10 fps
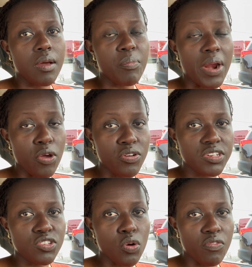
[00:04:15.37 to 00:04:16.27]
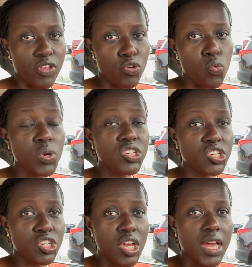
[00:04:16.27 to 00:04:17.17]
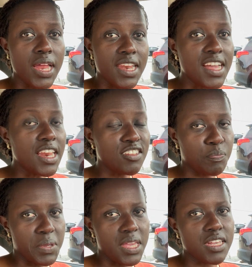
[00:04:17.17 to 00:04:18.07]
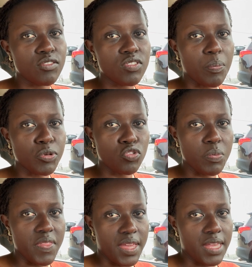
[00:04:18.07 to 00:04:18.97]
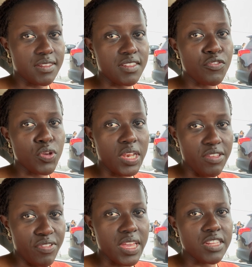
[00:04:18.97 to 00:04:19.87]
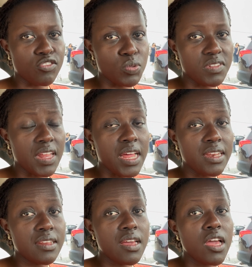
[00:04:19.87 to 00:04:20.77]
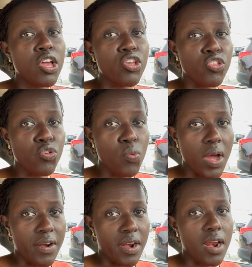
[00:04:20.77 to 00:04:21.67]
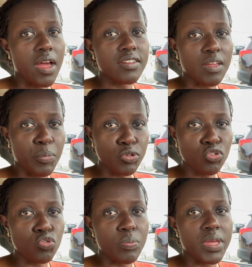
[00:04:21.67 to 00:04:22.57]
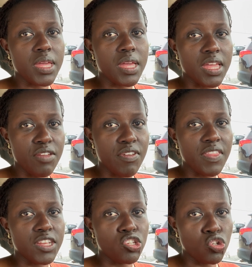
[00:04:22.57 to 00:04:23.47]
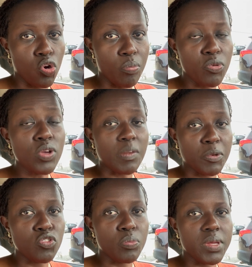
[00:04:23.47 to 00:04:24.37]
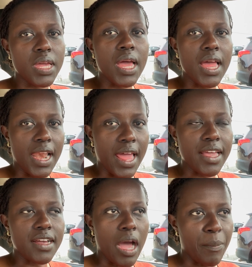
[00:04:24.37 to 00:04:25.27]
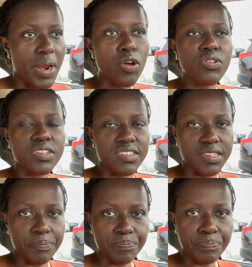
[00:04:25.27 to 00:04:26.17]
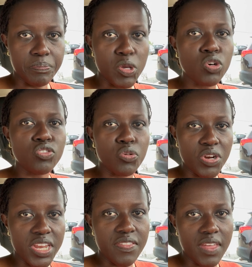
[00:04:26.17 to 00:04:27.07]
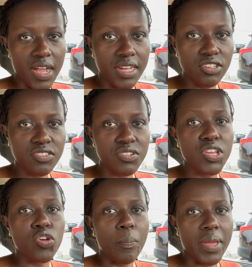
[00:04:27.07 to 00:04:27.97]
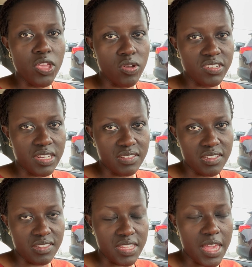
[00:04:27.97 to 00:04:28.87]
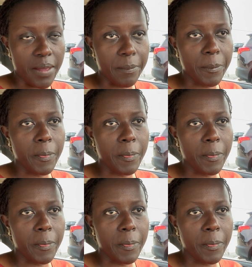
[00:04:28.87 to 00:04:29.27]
priority over you, which legally speaking is not supposed to be the case. If you're living in Switzerland, you are supposed to be given the job. You're supposed to be like a priority because you're already in the country, you're paying your taxes here.